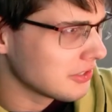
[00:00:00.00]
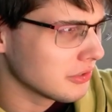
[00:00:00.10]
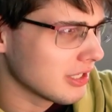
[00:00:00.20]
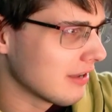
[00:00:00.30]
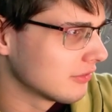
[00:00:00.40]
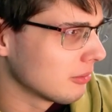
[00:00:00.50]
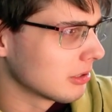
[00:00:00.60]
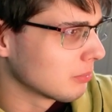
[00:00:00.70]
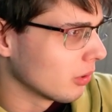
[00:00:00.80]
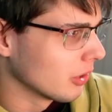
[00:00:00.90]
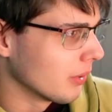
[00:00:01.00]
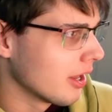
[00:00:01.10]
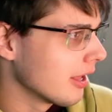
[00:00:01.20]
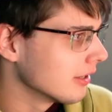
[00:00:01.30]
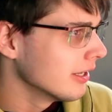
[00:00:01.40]
This used to have so much more going
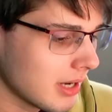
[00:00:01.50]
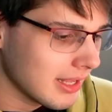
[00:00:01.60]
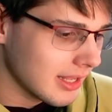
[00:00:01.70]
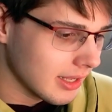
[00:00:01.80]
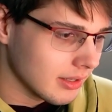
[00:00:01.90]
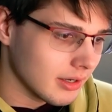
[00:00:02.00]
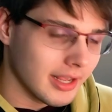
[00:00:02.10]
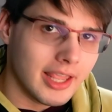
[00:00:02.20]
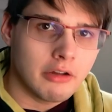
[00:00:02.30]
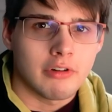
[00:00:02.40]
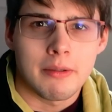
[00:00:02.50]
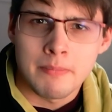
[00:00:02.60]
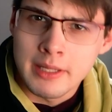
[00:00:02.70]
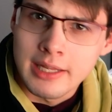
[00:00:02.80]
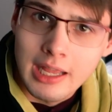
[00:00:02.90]
on, but I can't write
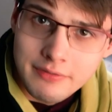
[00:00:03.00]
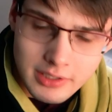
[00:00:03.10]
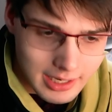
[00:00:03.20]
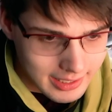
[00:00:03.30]
PDFs in it.